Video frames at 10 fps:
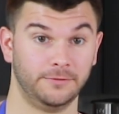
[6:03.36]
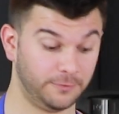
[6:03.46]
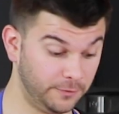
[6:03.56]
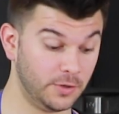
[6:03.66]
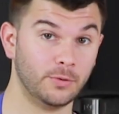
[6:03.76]

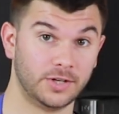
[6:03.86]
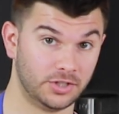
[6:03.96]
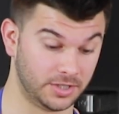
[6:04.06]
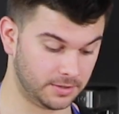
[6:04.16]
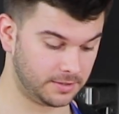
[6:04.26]
few
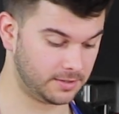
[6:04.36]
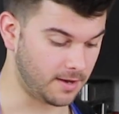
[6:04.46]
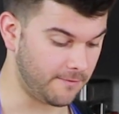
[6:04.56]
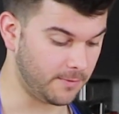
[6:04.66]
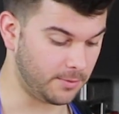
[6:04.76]
inches
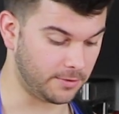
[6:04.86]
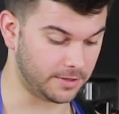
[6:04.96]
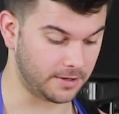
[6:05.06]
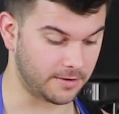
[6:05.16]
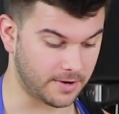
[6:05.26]
of a
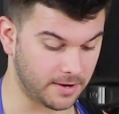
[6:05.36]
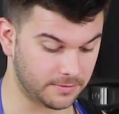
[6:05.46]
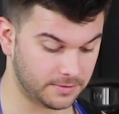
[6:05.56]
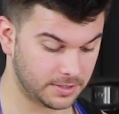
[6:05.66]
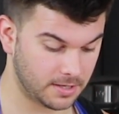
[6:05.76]
border
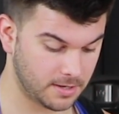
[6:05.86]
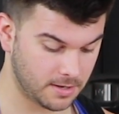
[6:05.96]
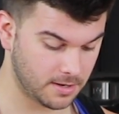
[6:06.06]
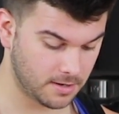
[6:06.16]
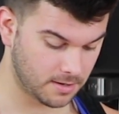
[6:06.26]
around
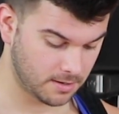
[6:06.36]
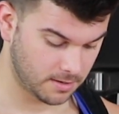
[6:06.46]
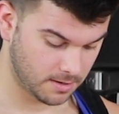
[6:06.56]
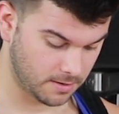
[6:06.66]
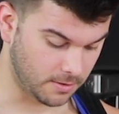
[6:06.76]

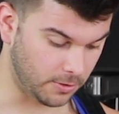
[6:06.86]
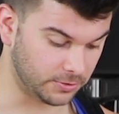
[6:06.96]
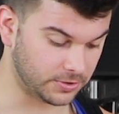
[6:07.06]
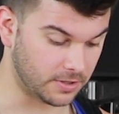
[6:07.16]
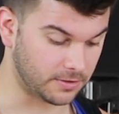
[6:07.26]
the whole
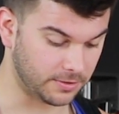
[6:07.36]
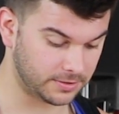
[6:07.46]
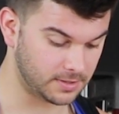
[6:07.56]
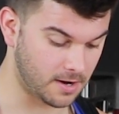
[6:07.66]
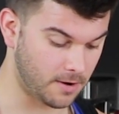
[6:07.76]
circle.
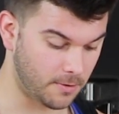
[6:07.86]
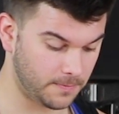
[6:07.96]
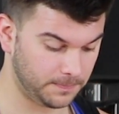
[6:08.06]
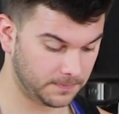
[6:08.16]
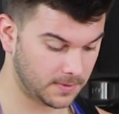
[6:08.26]

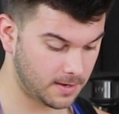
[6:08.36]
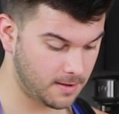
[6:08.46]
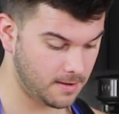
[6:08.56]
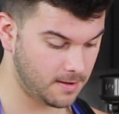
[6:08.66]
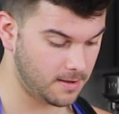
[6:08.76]
So
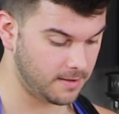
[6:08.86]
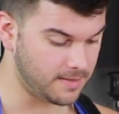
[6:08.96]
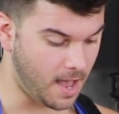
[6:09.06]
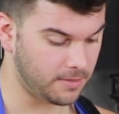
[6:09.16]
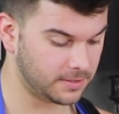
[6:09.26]

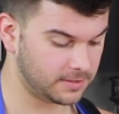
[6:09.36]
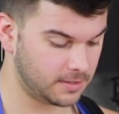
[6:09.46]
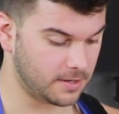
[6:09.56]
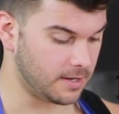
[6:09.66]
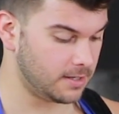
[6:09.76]
that looks
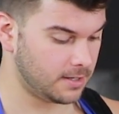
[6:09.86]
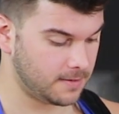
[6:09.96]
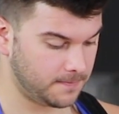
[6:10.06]
good.